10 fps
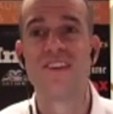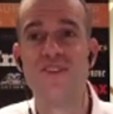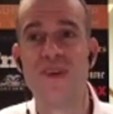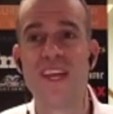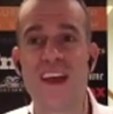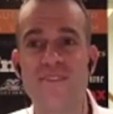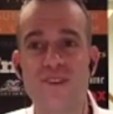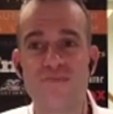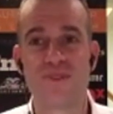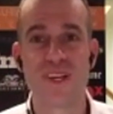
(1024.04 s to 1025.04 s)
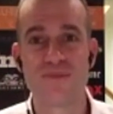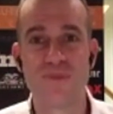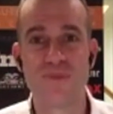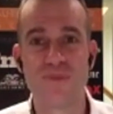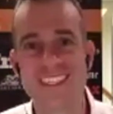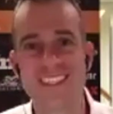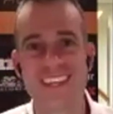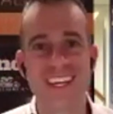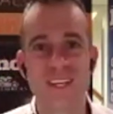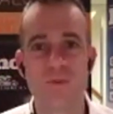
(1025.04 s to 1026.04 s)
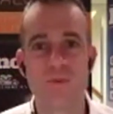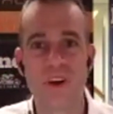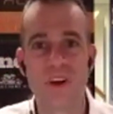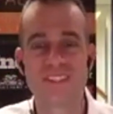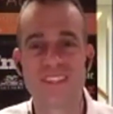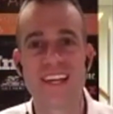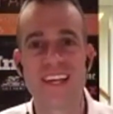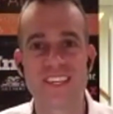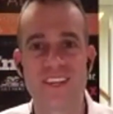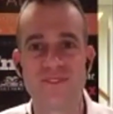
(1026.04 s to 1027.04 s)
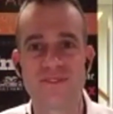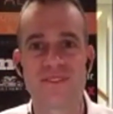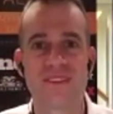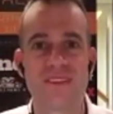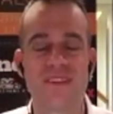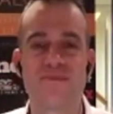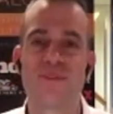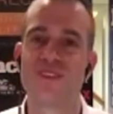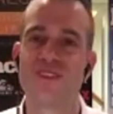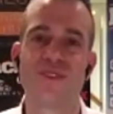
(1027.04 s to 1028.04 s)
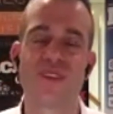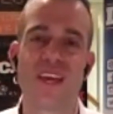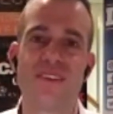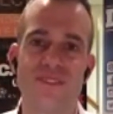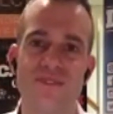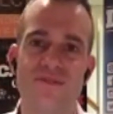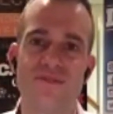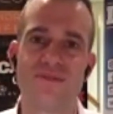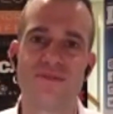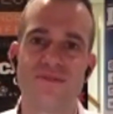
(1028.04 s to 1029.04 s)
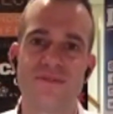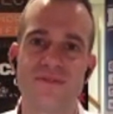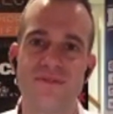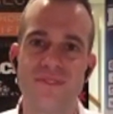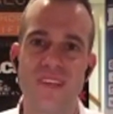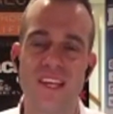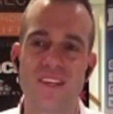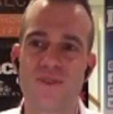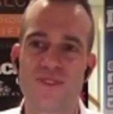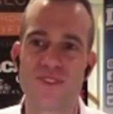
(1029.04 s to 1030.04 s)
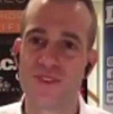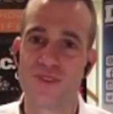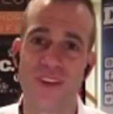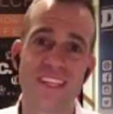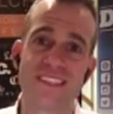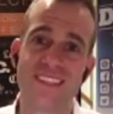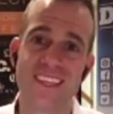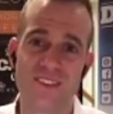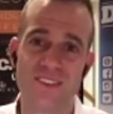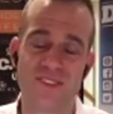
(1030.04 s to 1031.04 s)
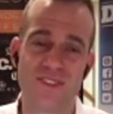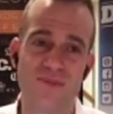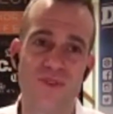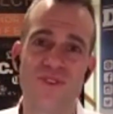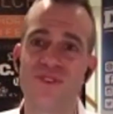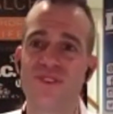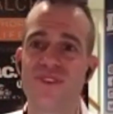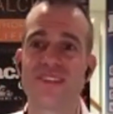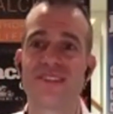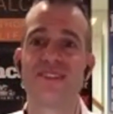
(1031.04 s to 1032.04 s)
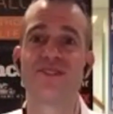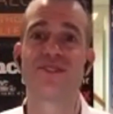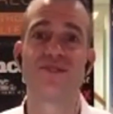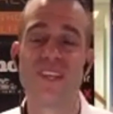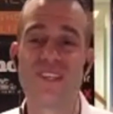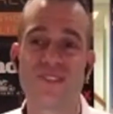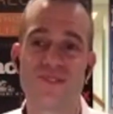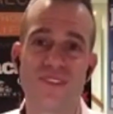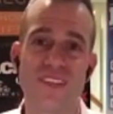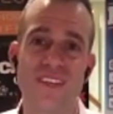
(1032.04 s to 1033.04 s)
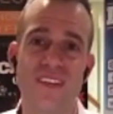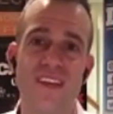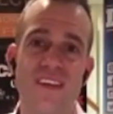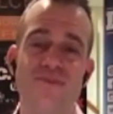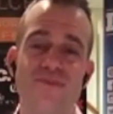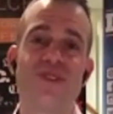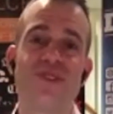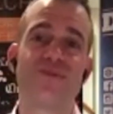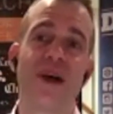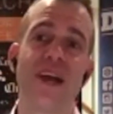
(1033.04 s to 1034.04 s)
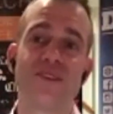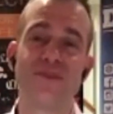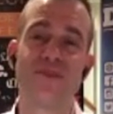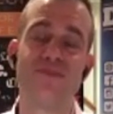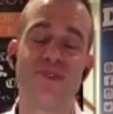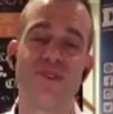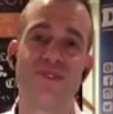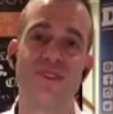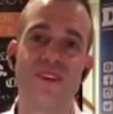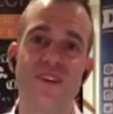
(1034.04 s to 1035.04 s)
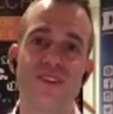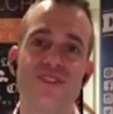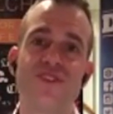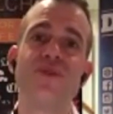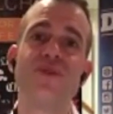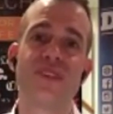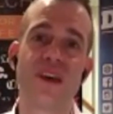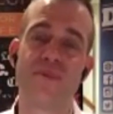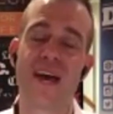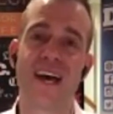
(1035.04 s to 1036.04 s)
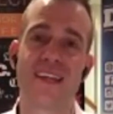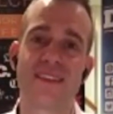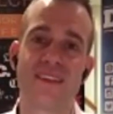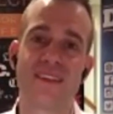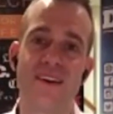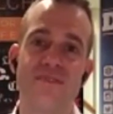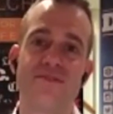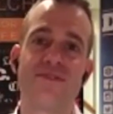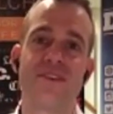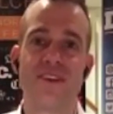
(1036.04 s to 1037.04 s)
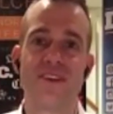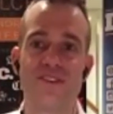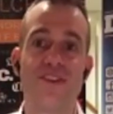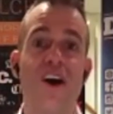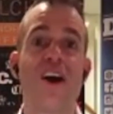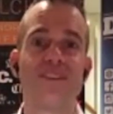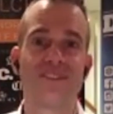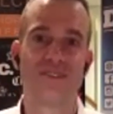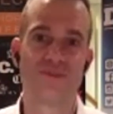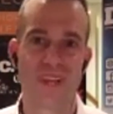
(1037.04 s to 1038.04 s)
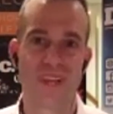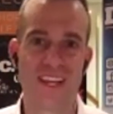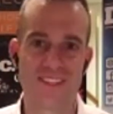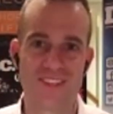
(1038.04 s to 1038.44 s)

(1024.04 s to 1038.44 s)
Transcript: have your blood boiling inside and want to lash out, but you don't have to. And of course, the greatest leaders in the world, the greatest leaders through history, the most inspiring people chose that path of non-reaction.